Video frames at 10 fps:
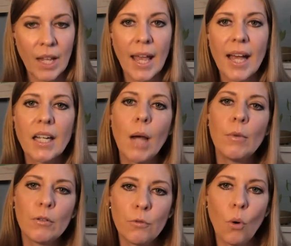And I'm
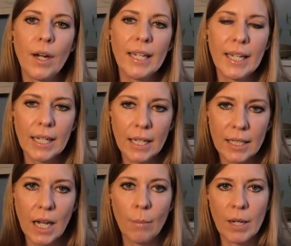avoiding
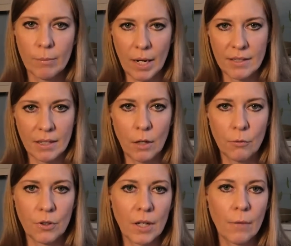numbing myself
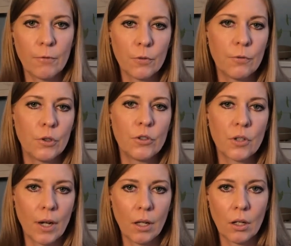with comfort foods
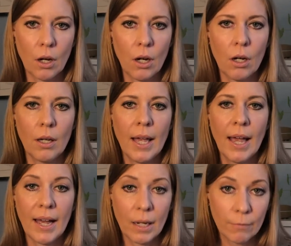or alcohol.
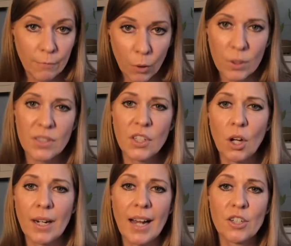And I'm focusing
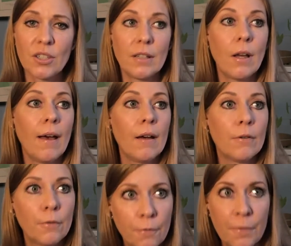on actually
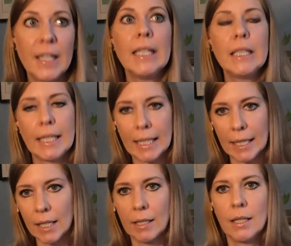
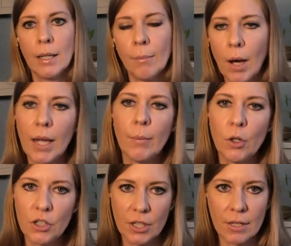feeling my
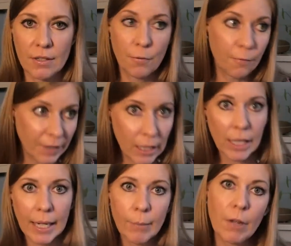emotions, feeling my